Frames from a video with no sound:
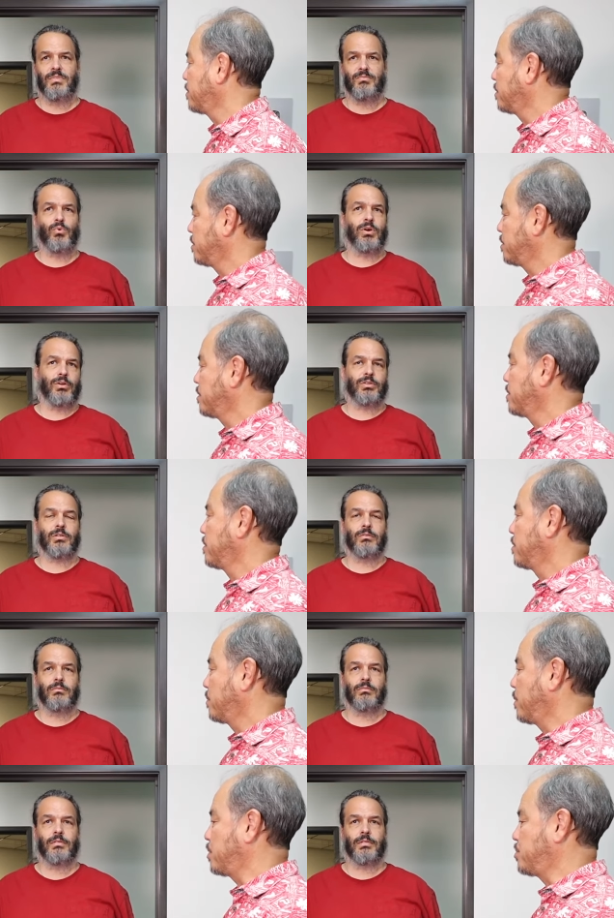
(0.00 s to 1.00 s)
Speaker 1: Um, one or
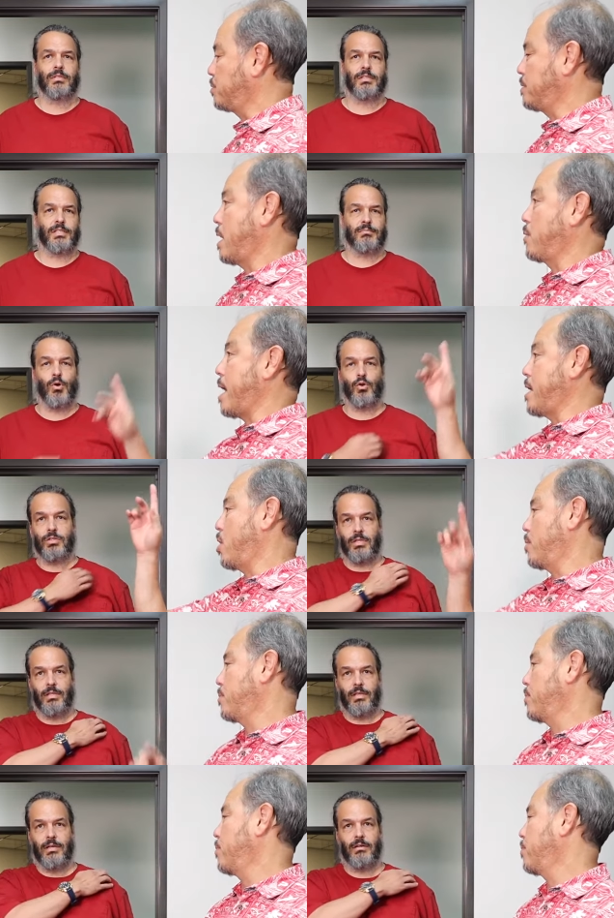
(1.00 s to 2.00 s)
two. One or two. that right
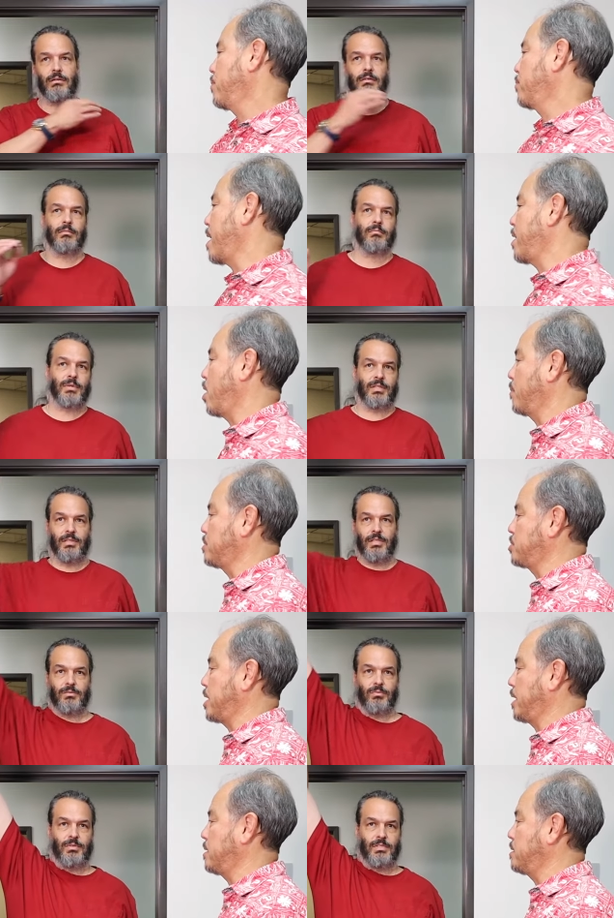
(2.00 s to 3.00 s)
arm. There. Right arm.
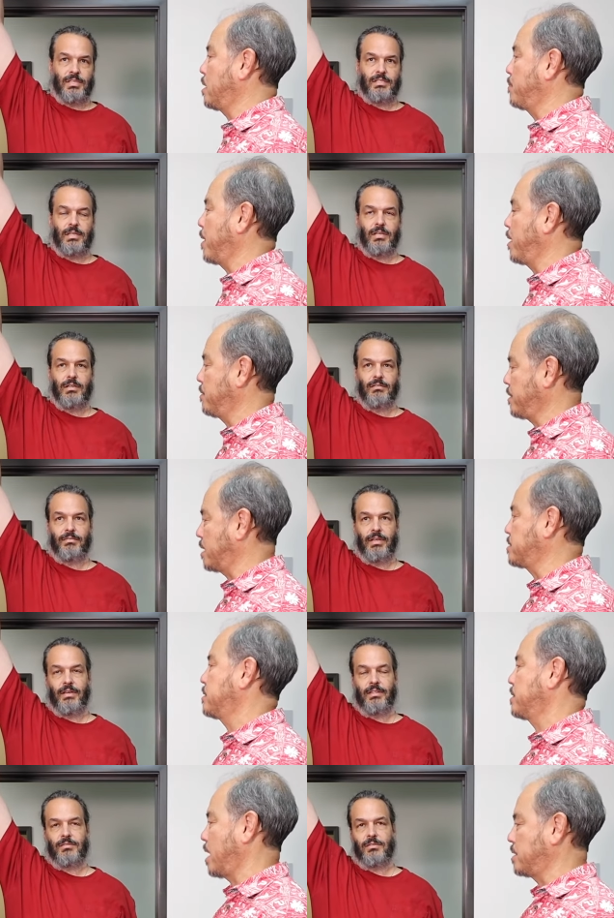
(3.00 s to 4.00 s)
This one's easy enough. Yes,
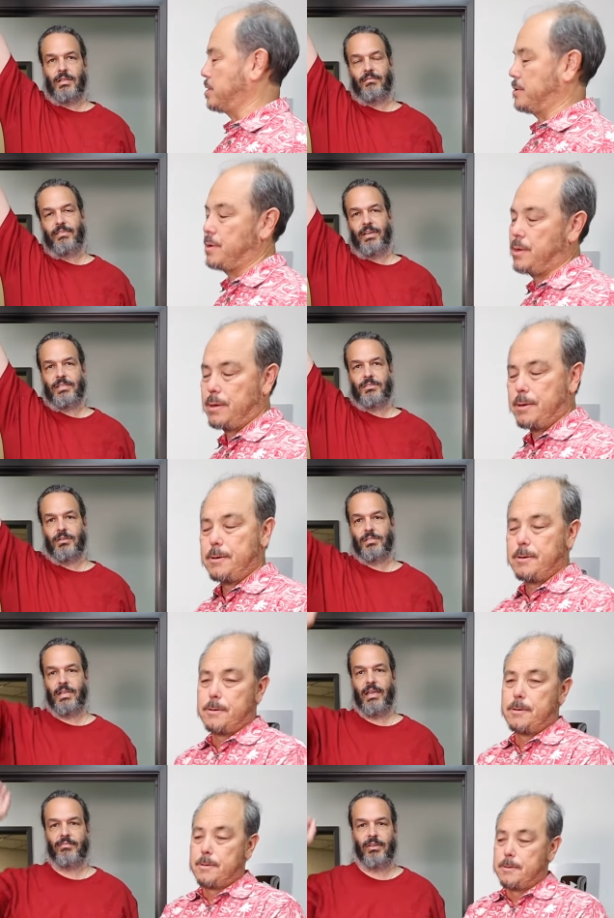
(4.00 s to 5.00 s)
yeah, this gotcha. a lot faster.
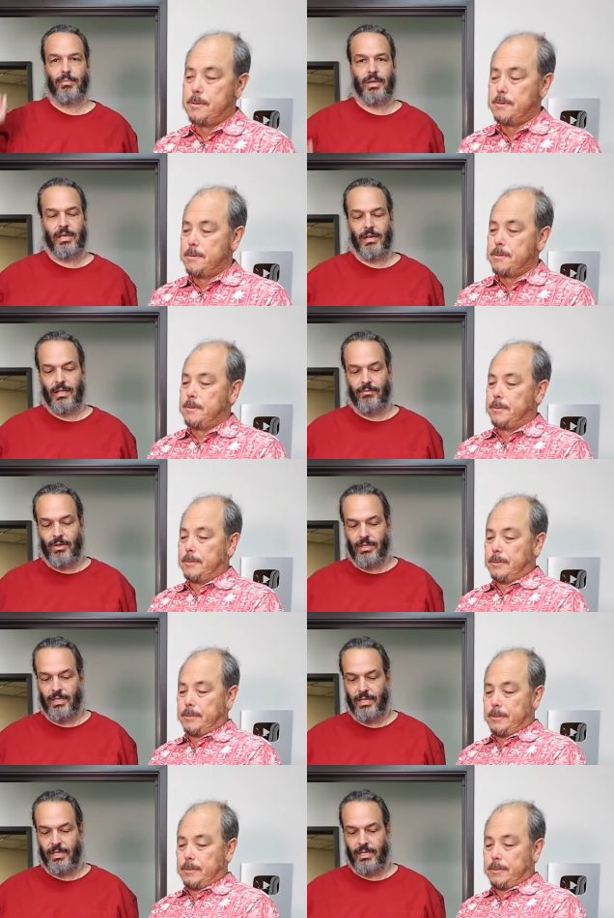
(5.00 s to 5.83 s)
Doesn't have any pain model on